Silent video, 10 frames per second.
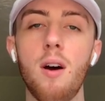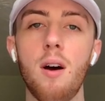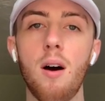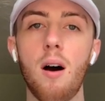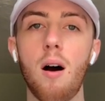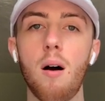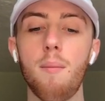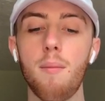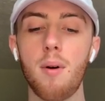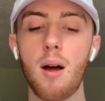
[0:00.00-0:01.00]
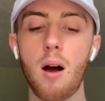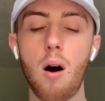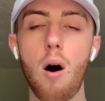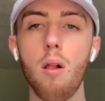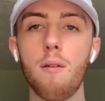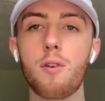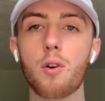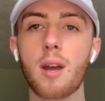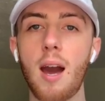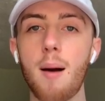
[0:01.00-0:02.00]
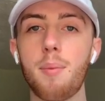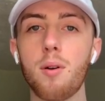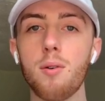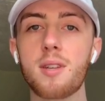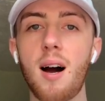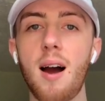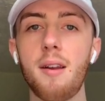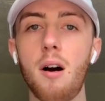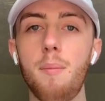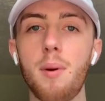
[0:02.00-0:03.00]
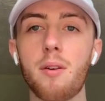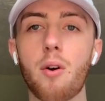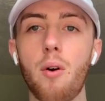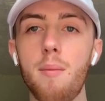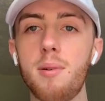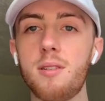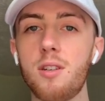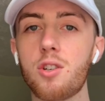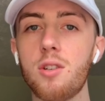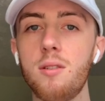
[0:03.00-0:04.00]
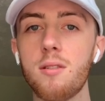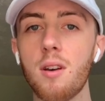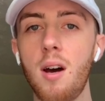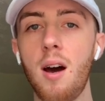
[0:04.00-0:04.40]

all of your capital tied up in current positions,